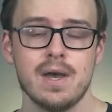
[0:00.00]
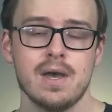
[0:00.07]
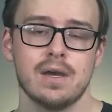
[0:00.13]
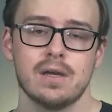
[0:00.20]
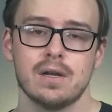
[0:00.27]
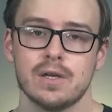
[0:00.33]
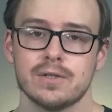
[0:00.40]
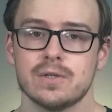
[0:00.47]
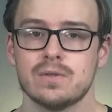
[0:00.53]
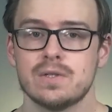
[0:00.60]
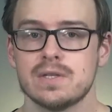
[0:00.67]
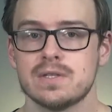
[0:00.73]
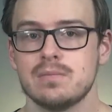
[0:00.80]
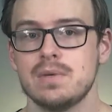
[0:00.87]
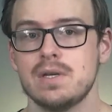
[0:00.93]
It also
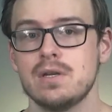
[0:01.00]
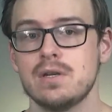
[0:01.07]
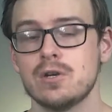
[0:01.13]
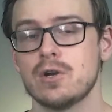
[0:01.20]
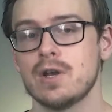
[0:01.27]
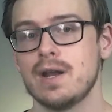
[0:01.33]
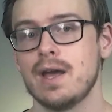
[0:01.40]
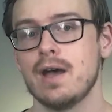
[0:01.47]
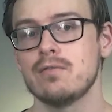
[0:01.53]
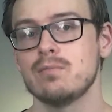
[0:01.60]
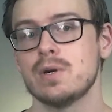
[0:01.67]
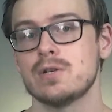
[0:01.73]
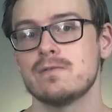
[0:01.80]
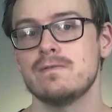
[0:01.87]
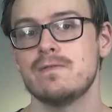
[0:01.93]
doesn't mean you're going to have
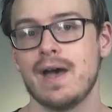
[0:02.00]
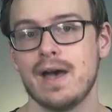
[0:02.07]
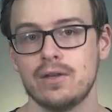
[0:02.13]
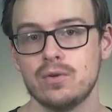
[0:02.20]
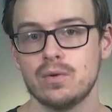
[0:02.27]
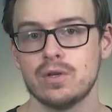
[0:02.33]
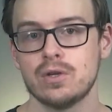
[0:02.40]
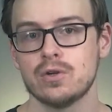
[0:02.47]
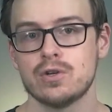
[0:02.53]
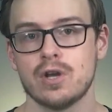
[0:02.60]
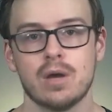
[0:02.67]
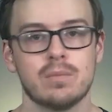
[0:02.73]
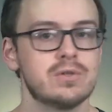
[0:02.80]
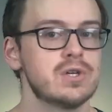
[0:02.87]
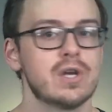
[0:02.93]
much value in your
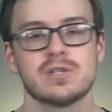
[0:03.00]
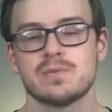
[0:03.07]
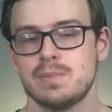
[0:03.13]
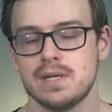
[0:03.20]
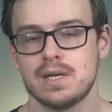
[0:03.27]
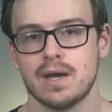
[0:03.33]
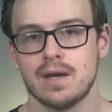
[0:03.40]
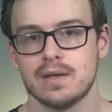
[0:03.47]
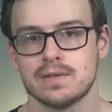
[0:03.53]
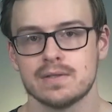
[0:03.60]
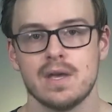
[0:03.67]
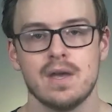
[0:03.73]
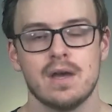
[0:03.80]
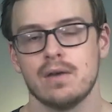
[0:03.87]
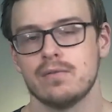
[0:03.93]
job just because
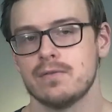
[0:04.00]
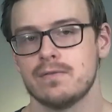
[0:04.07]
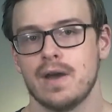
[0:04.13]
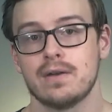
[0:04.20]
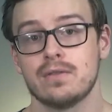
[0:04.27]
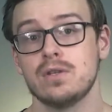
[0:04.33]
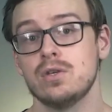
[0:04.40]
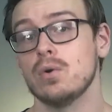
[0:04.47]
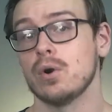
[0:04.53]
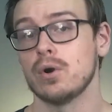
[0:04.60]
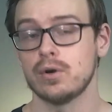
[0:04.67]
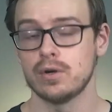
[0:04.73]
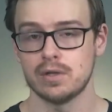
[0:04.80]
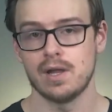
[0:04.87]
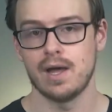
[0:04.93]
of the fact that you
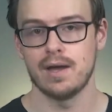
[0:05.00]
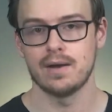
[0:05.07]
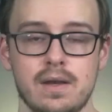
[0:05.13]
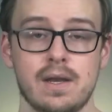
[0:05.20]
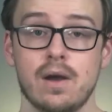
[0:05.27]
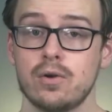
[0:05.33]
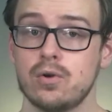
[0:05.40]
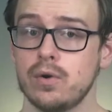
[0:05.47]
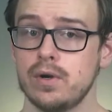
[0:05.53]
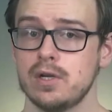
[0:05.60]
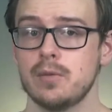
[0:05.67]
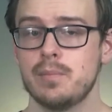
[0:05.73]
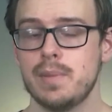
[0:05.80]
earn a lot. Now, according to